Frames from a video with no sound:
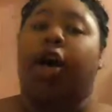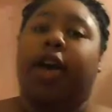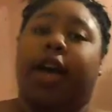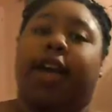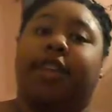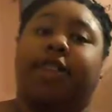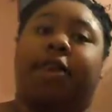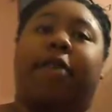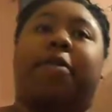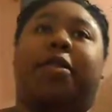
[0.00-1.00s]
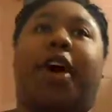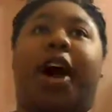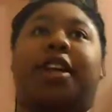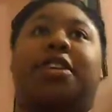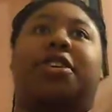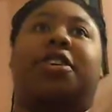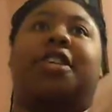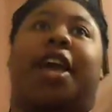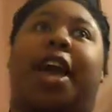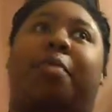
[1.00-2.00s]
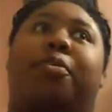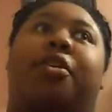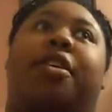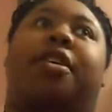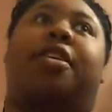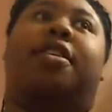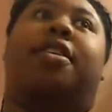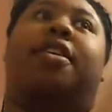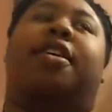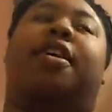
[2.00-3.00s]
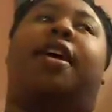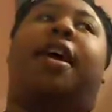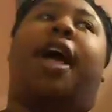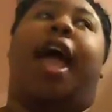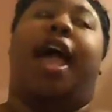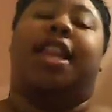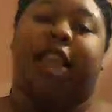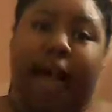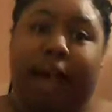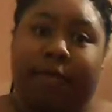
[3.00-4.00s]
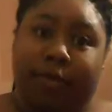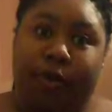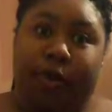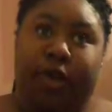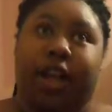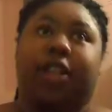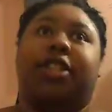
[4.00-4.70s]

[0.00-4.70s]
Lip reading: Okay, so I've been talking to the camera and not recording.